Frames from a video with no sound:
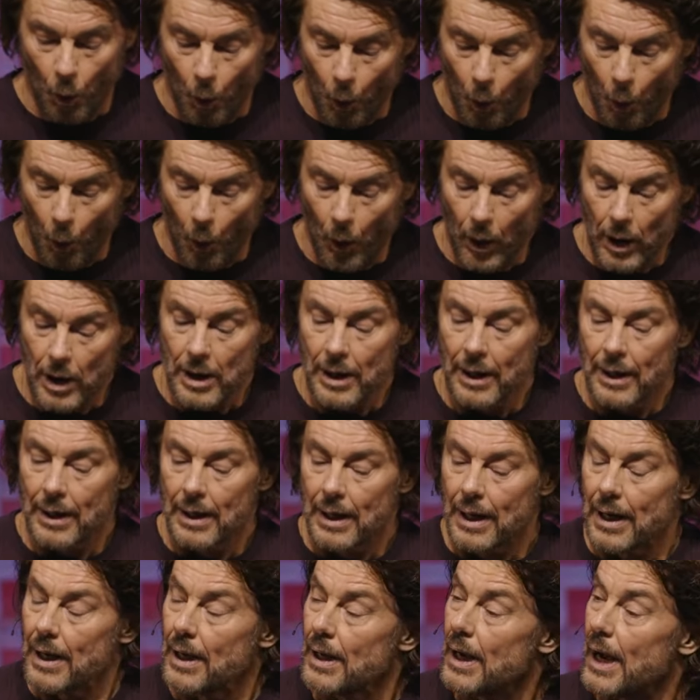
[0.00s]
or
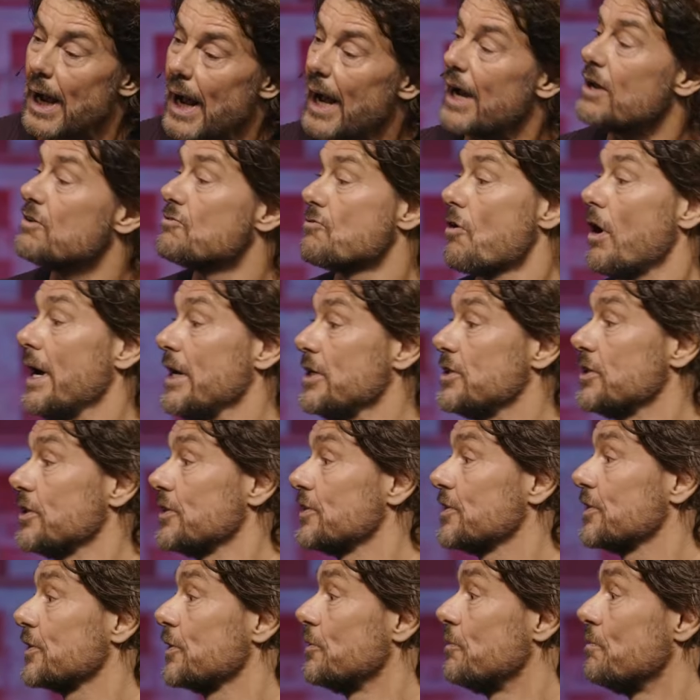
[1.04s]

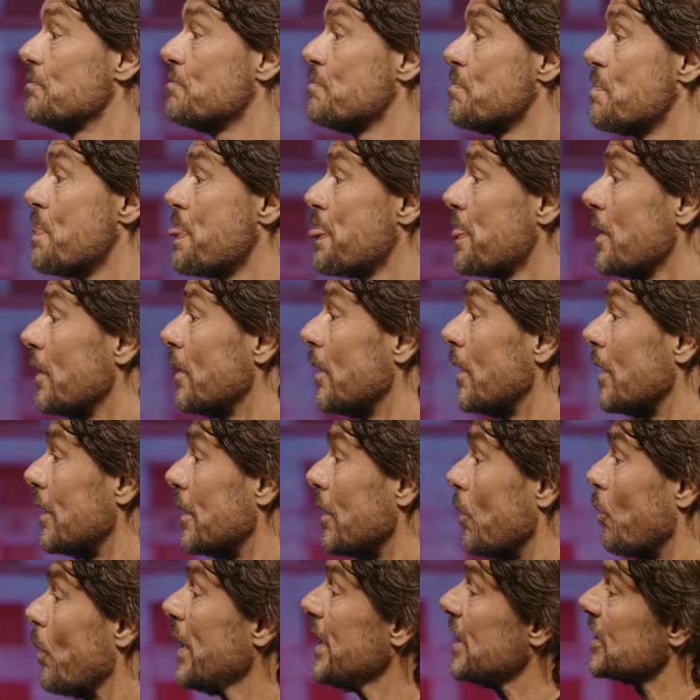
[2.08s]
unrighteous?
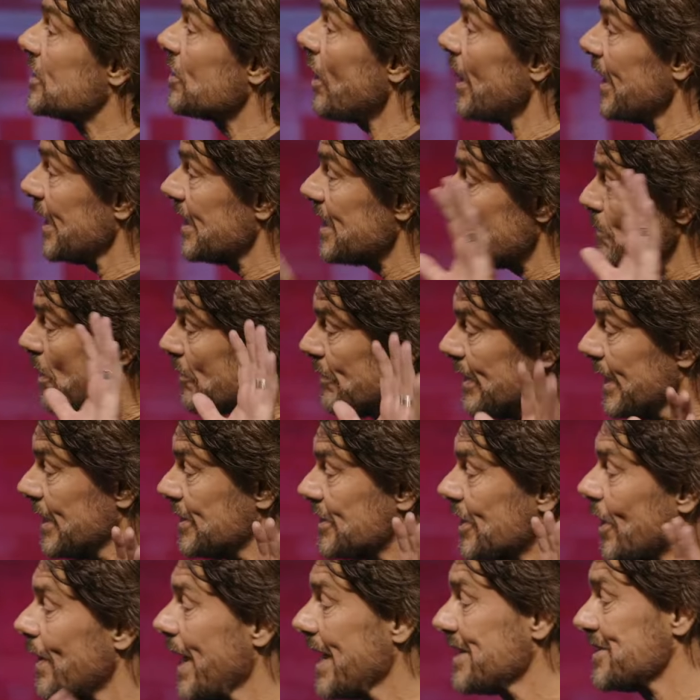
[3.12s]
We decided a number of
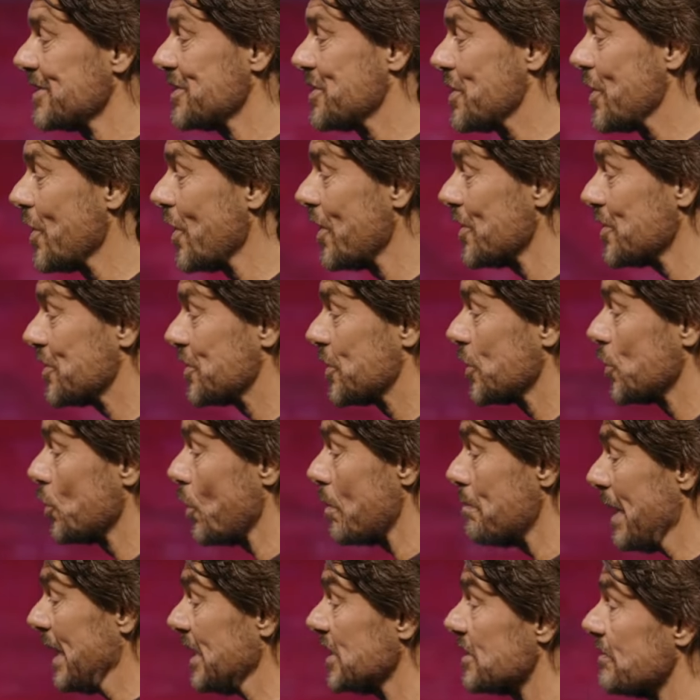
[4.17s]
years ago as a church to
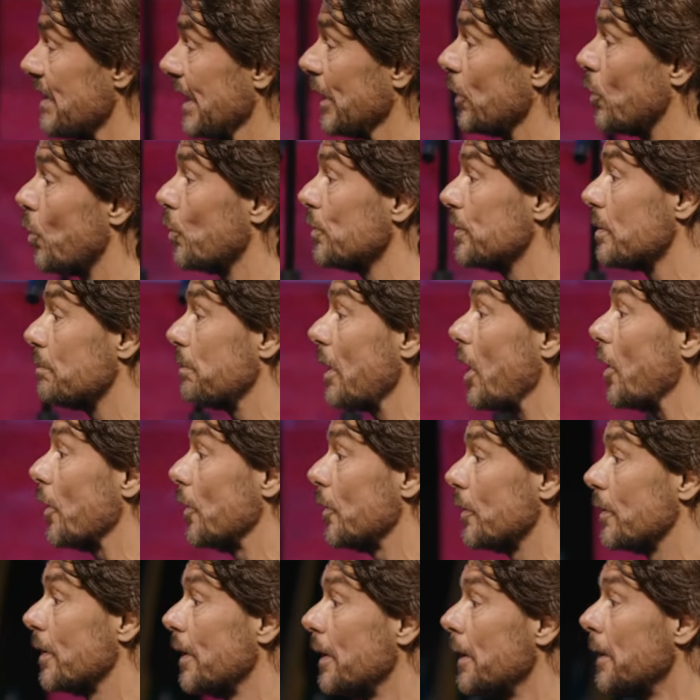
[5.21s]
do a men's event called The
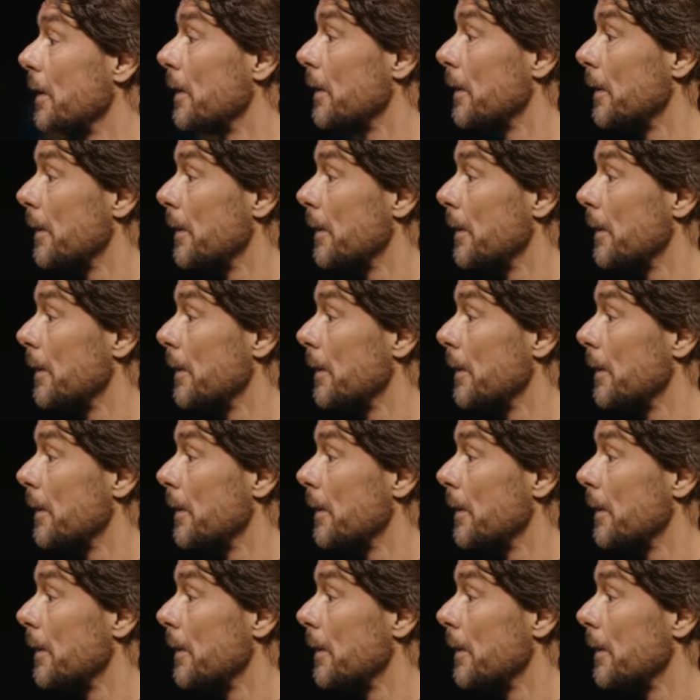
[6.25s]
Bloke.